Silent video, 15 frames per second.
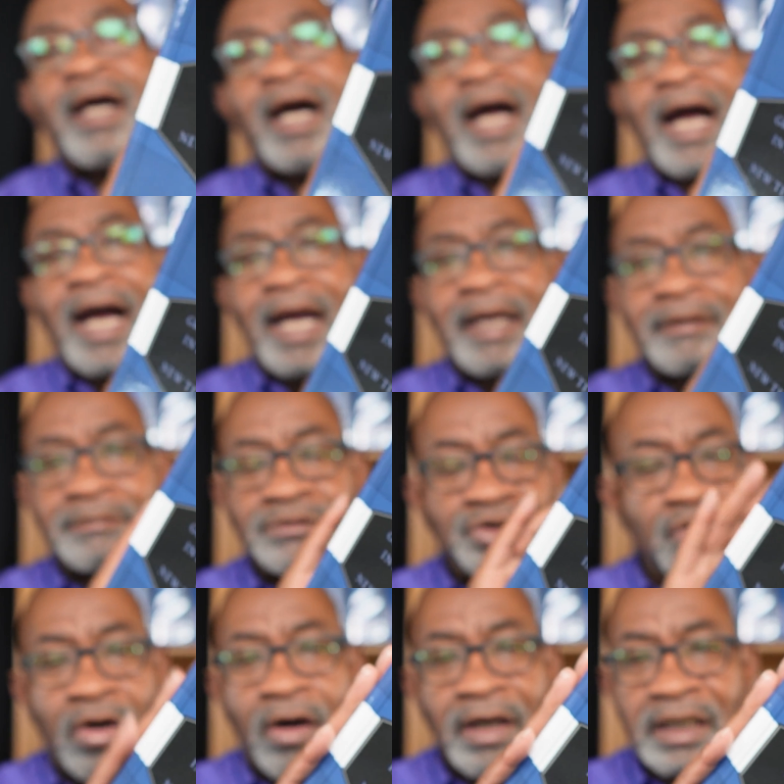I
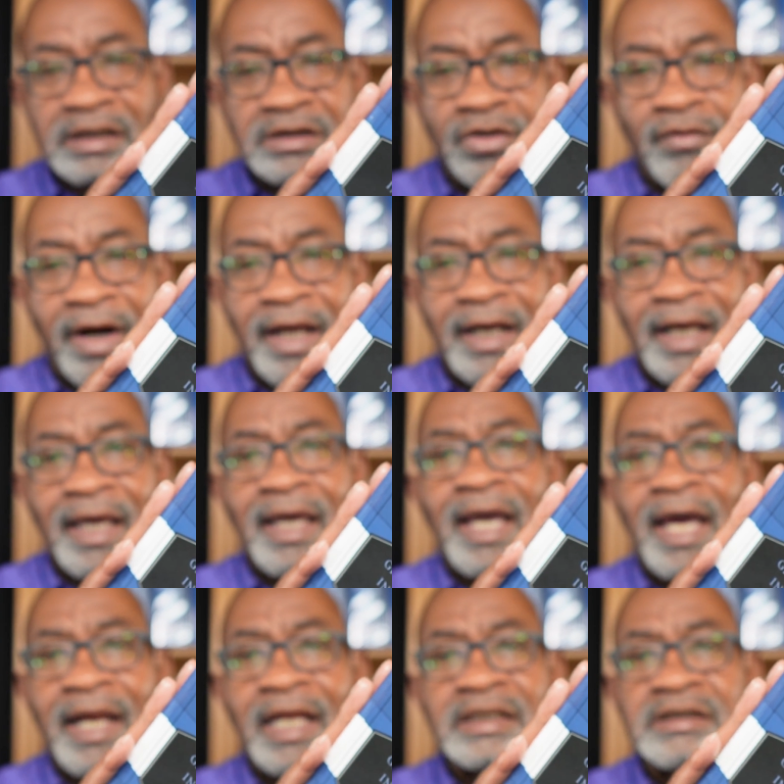enjoy this greatly,
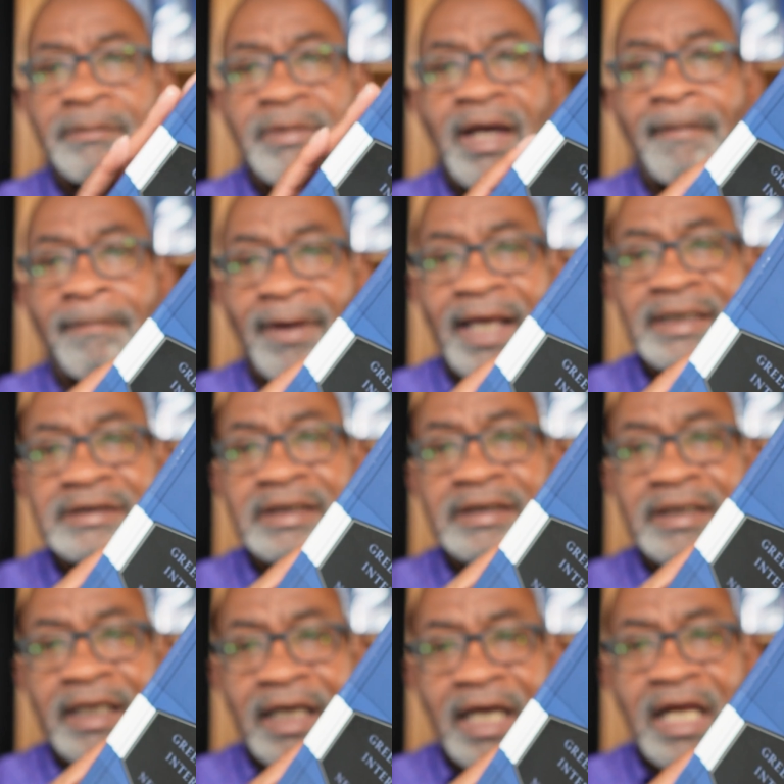and this will be a blessing
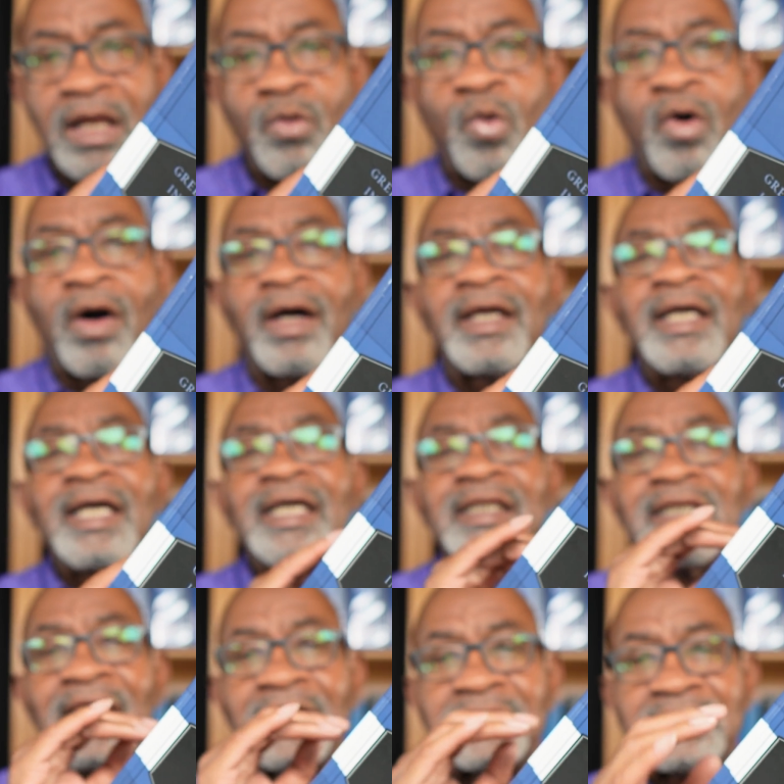to anyone
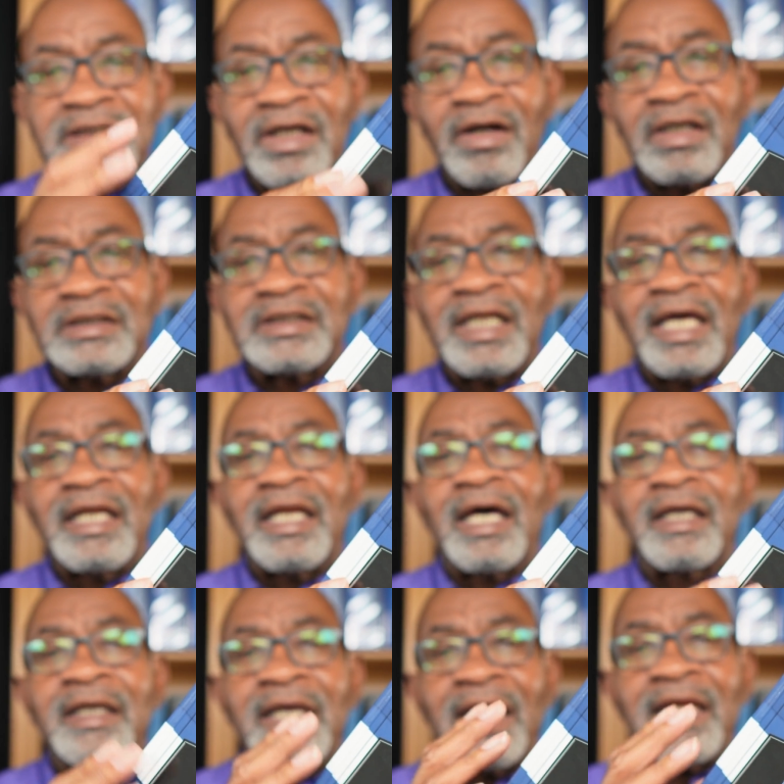that's seriously into
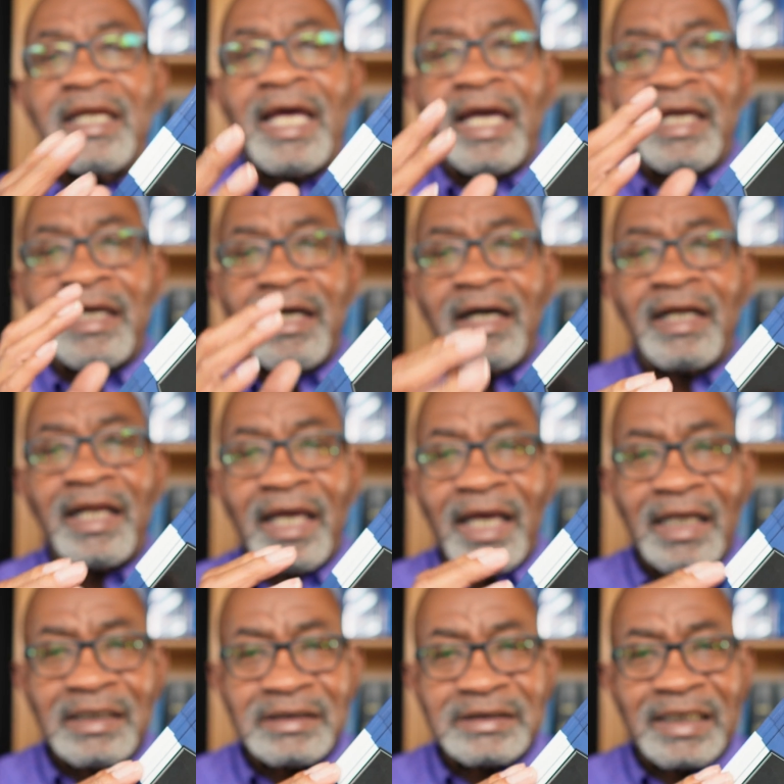getting a good
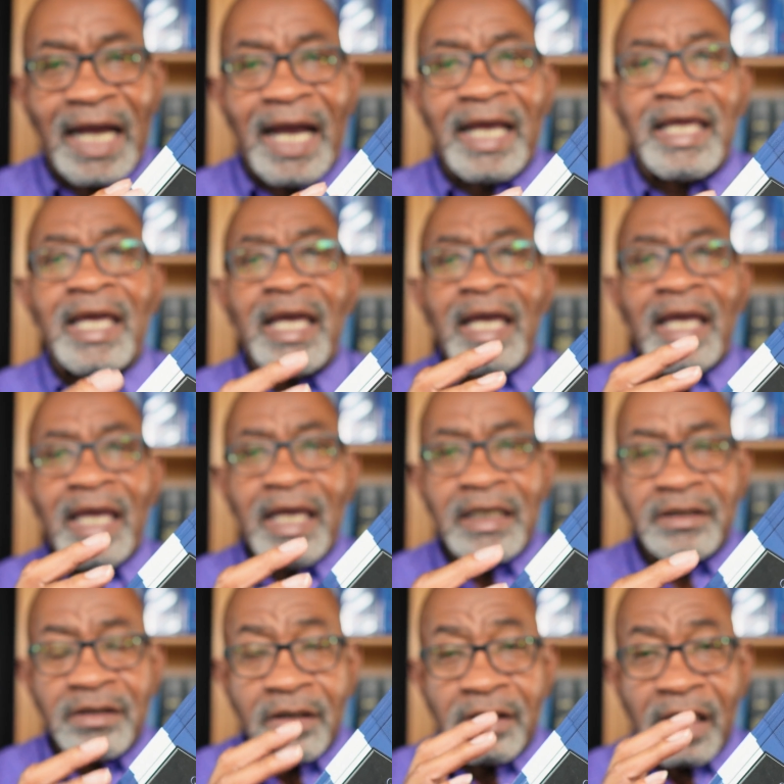insight
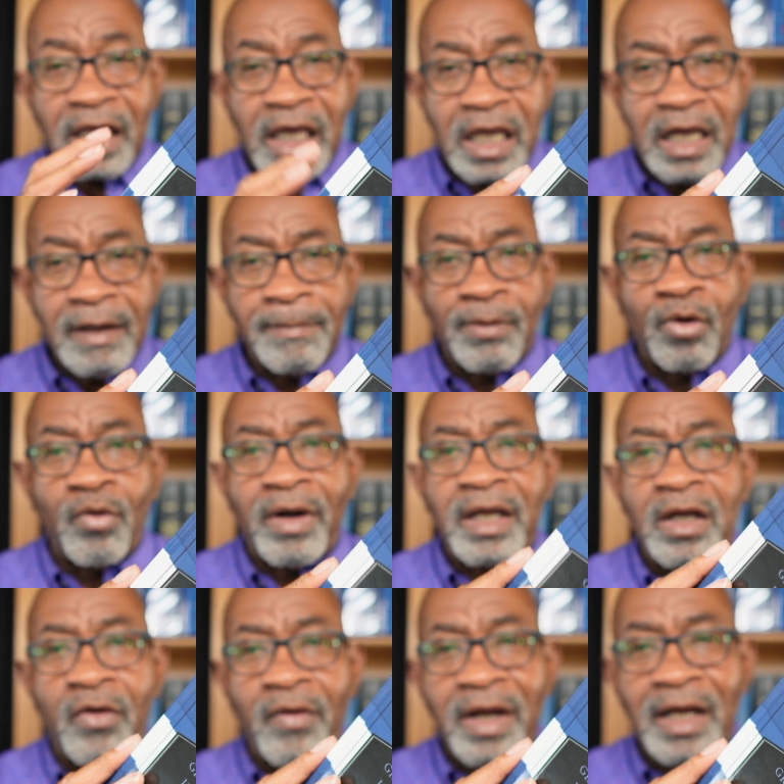into the Hebrew
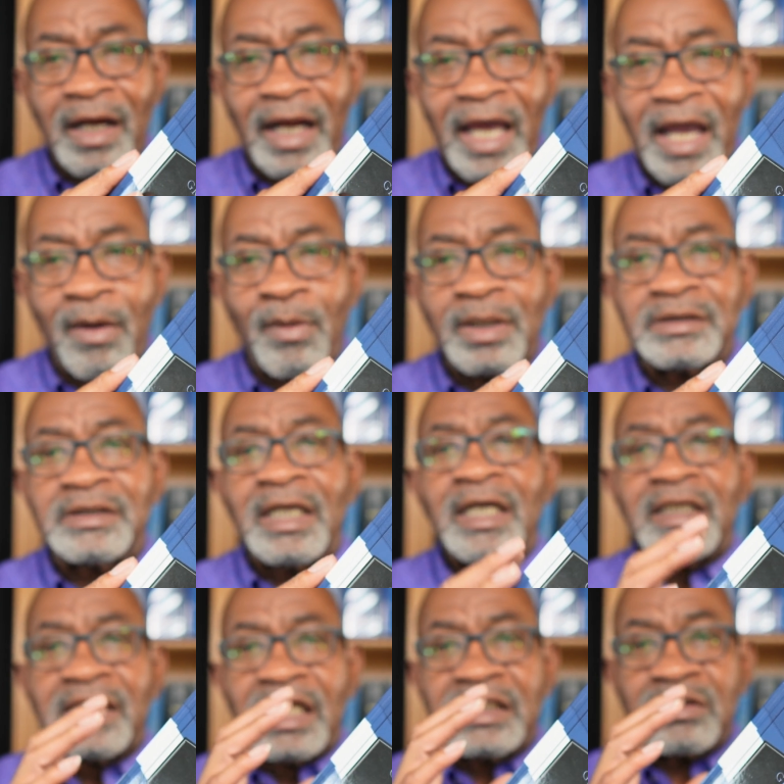and Greek language.
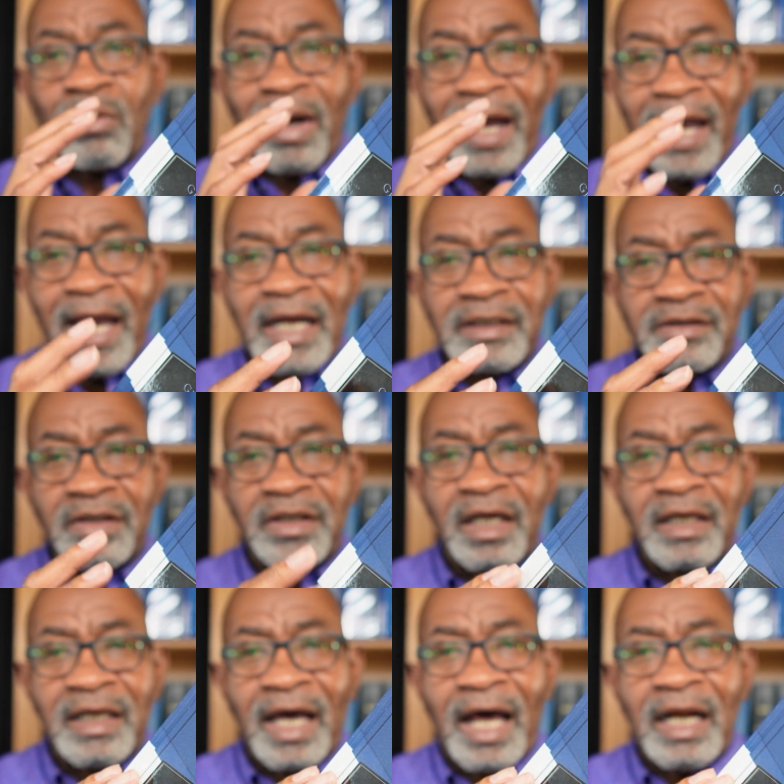This will add to your
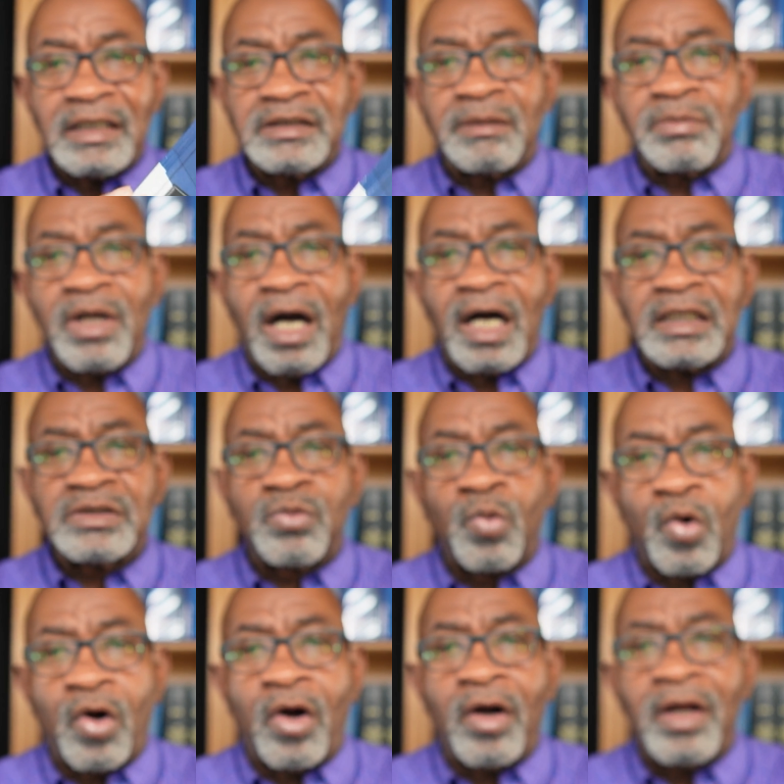knowledge of God's
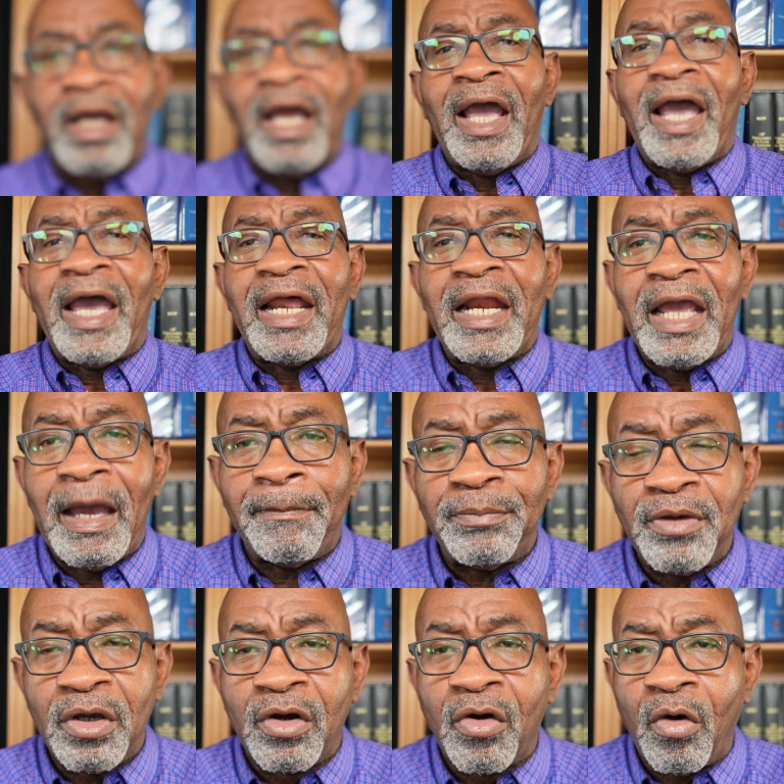word and help
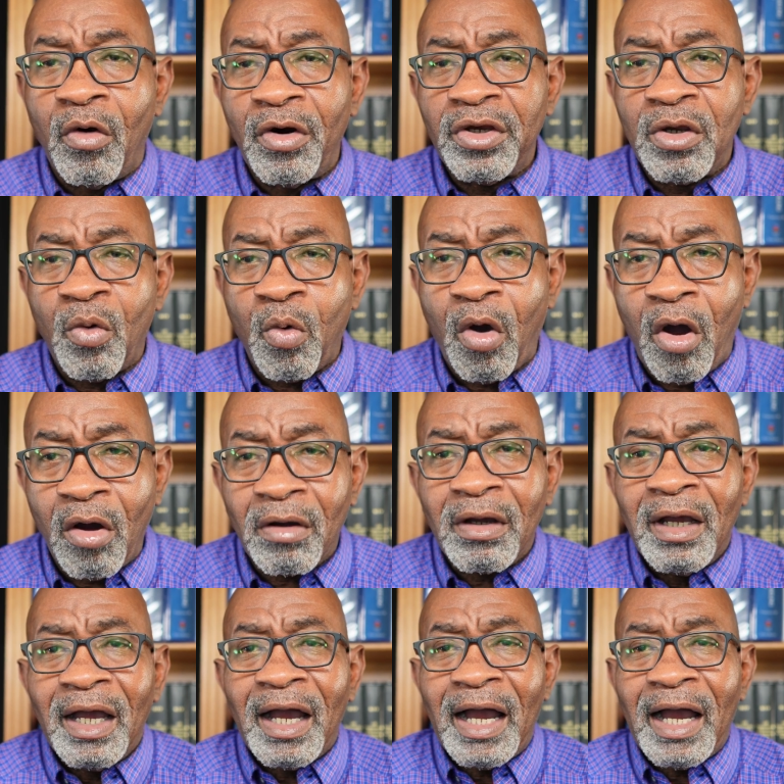you grow in your walk.